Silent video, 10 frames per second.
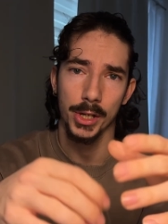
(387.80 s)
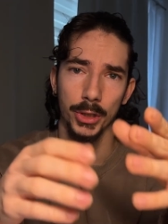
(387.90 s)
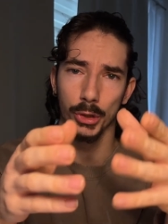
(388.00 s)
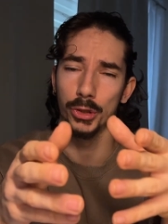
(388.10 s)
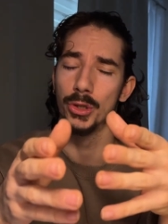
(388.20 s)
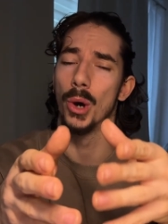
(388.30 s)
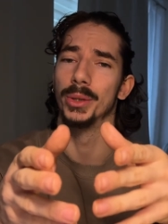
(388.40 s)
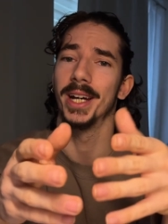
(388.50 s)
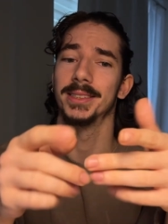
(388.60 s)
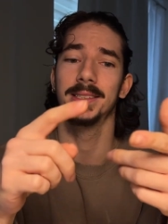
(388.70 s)
you should know
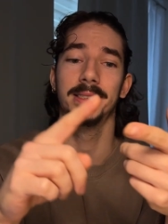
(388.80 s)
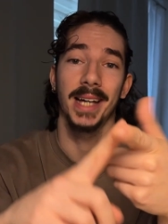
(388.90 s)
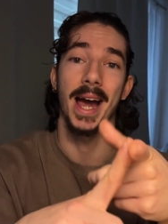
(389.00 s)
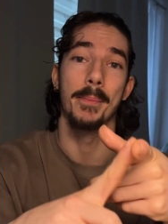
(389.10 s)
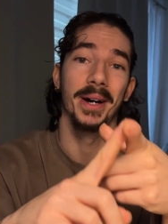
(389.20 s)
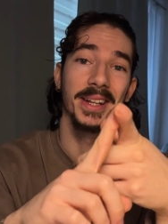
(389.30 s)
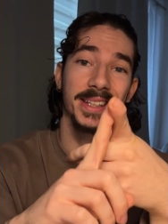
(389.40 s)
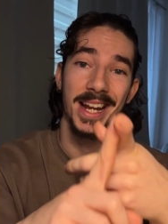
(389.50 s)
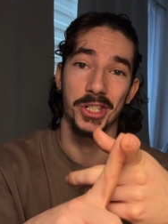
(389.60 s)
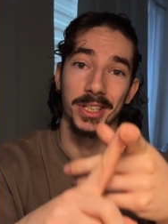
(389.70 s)
that time under
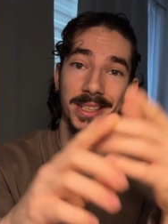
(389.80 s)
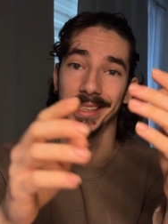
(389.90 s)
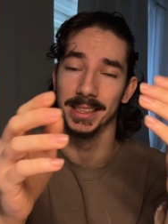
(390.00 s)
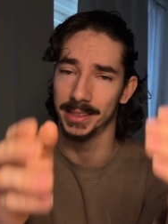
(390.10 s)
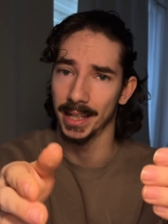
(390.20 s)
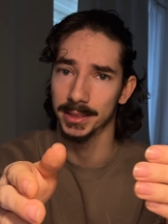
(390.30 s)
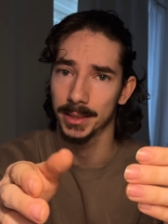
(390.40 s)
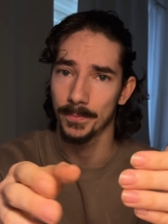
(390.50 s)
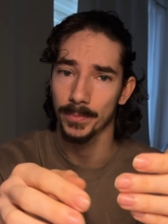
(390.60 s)
tension is dead.